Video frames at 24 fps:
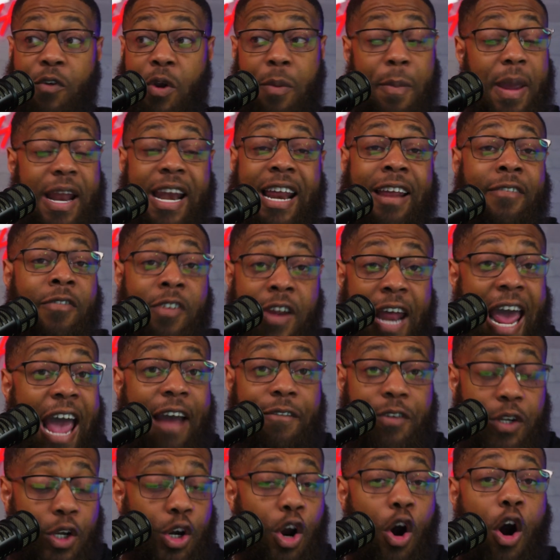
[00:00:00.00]
He may not even have
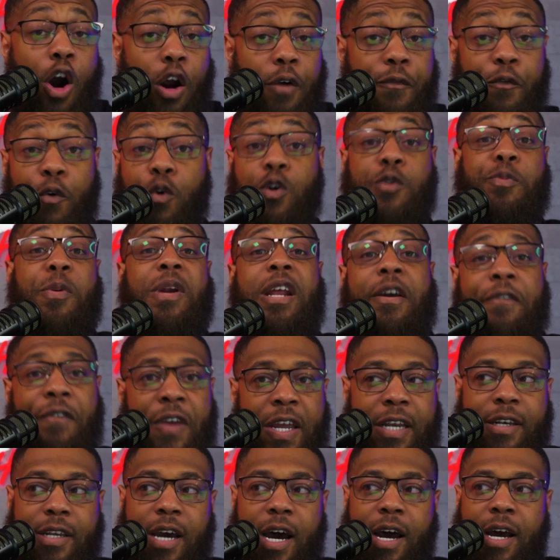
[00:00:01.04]
to guard 4s, but if
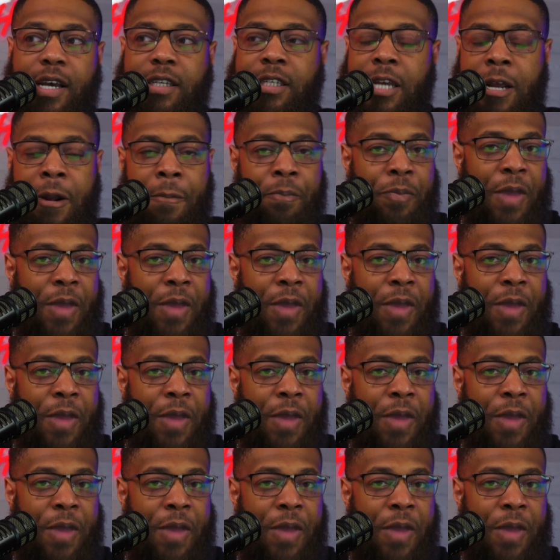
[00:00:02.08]
he does,